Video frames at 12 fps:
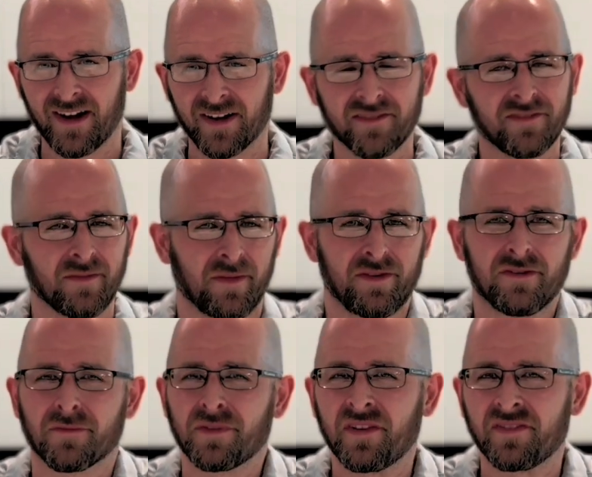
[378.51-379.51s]
Because you
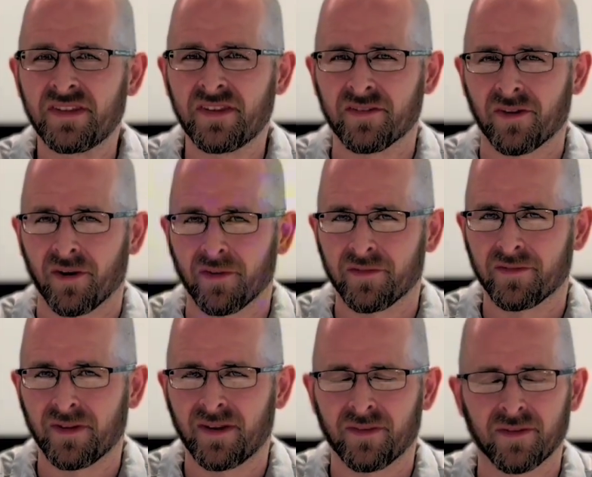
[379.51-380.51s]
don't really see these cars,
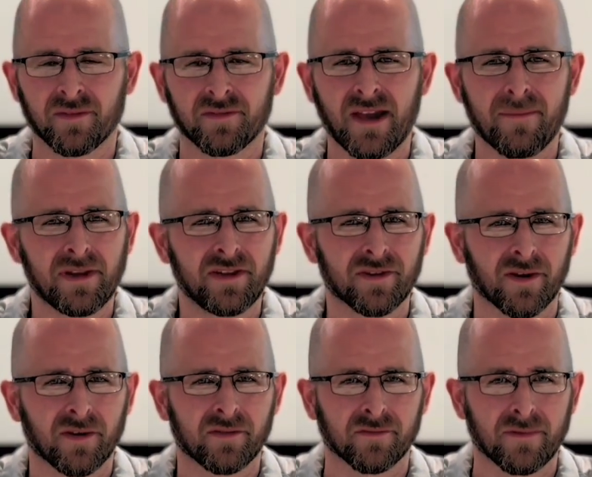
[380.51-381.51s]
right? There's not many
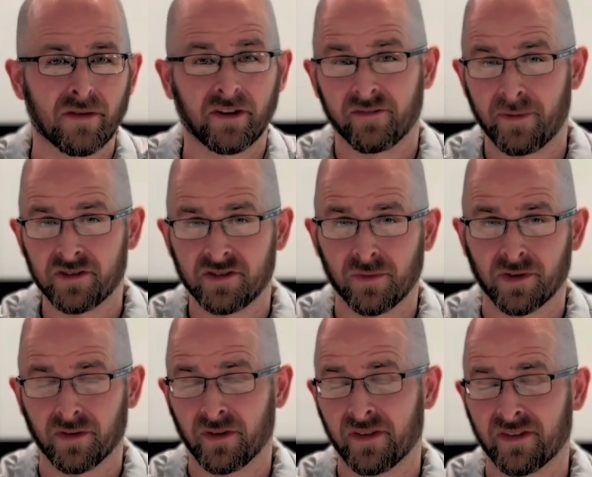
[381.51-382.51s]
Targas around, especially
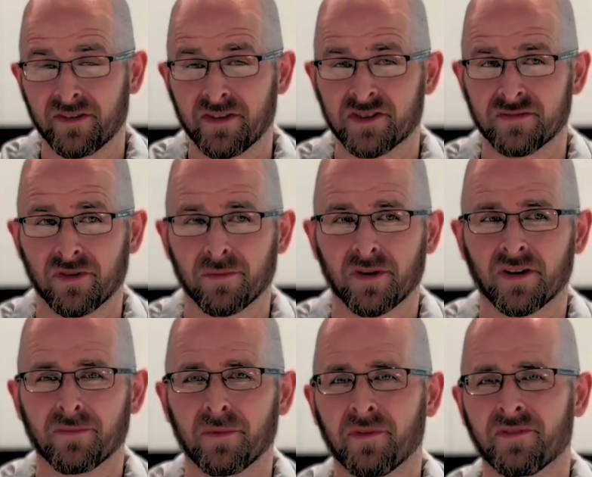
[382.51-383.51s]
one under this condition where we're going
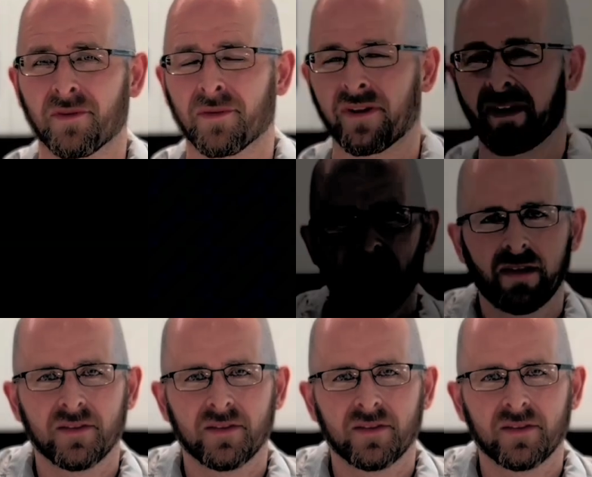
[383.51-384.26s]
to be restoring it.